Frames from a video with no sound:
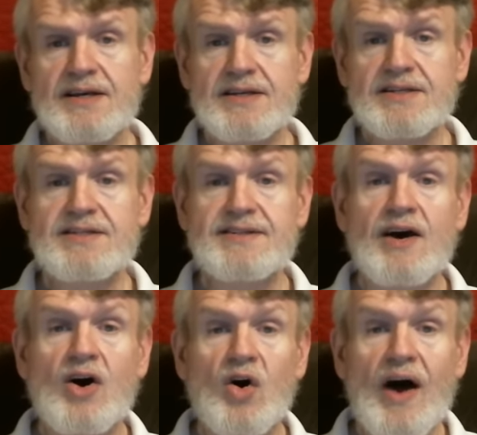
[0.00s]

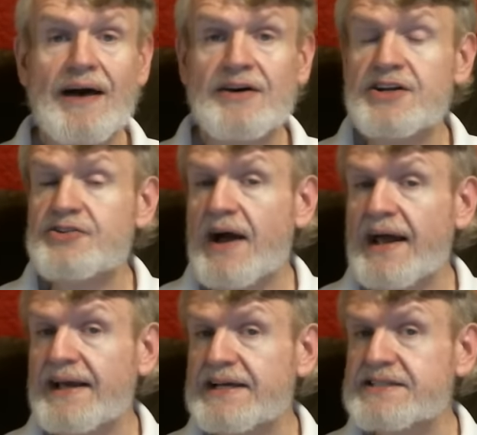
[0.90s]
So I'm going to try
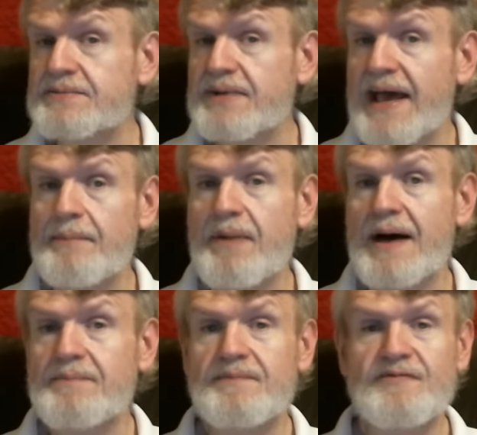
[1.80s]
and get some
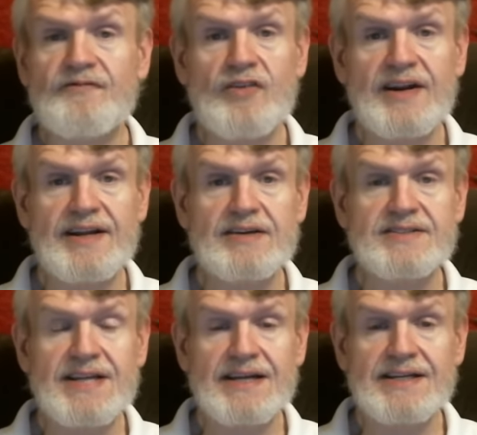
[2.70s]
K-pop
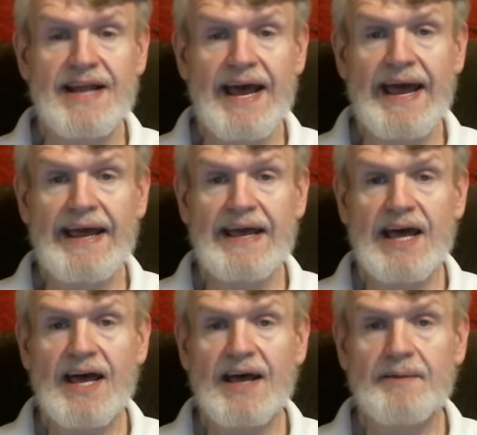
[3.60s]
videos done today
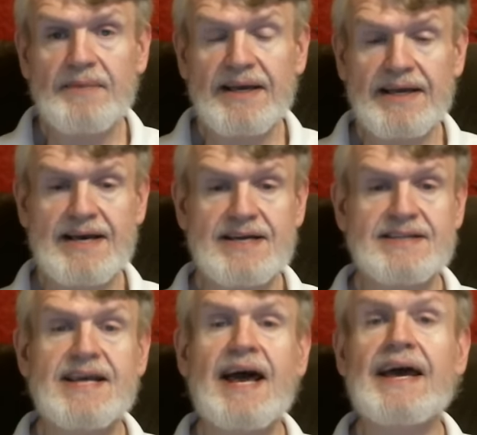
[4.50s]

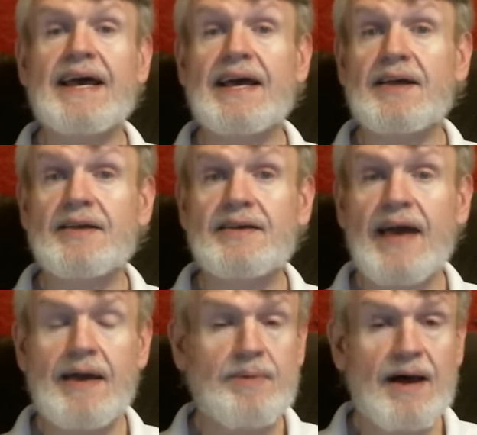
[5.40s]
because, hey,
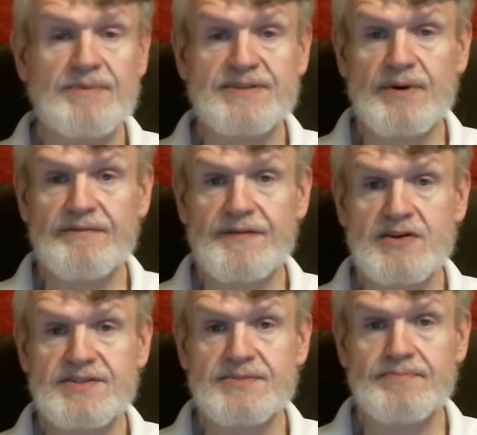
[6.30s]
K-pop is what
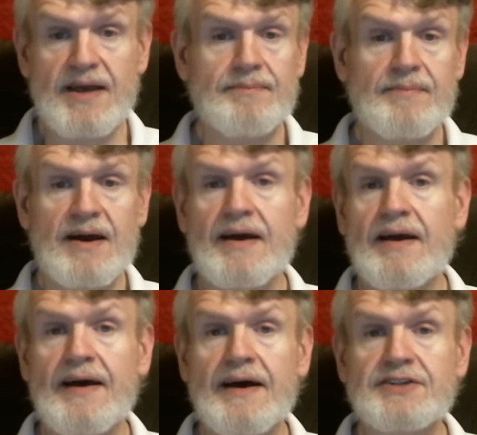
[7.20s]
first made my
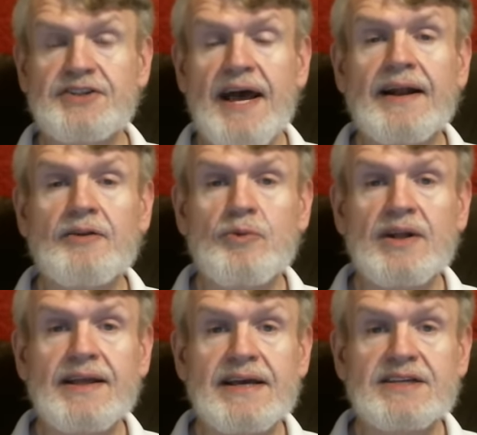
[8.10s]
uh, channel
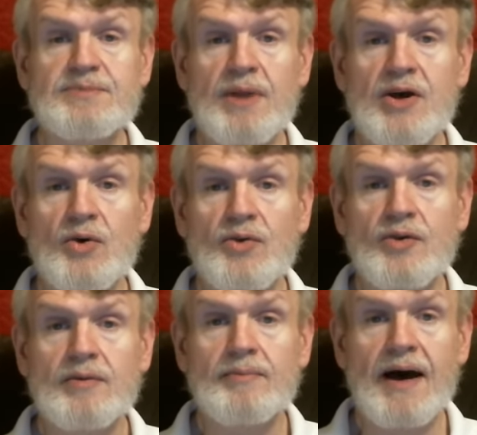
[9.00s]
really explode.
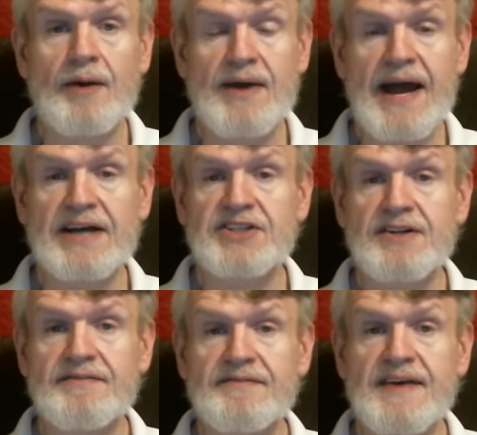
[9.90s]
My reaction
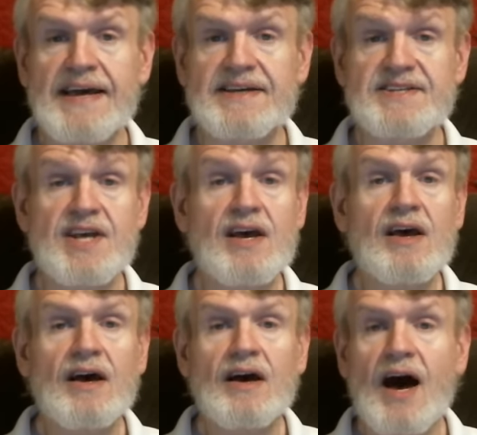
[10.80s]
to VIXX
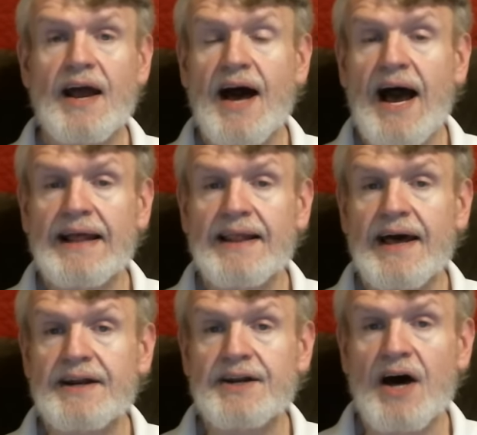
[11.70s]
got
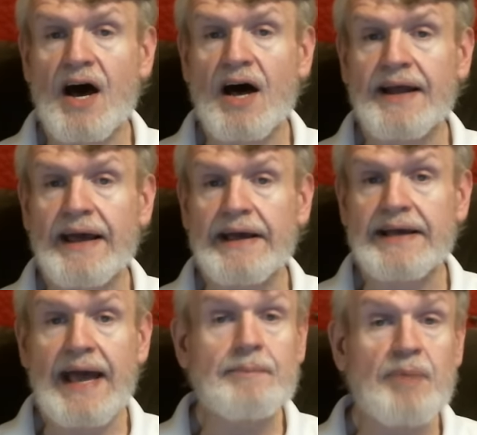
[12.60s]
highlighted on a
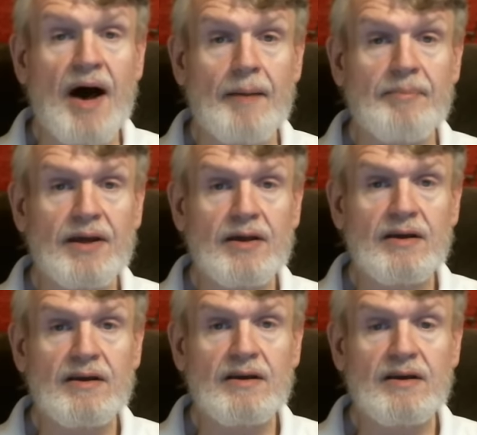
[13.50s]
K-pop
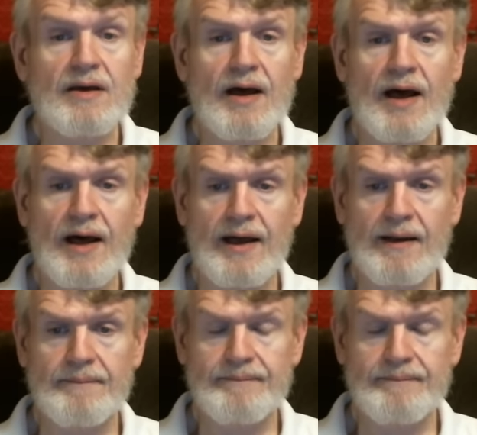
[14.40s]
uh,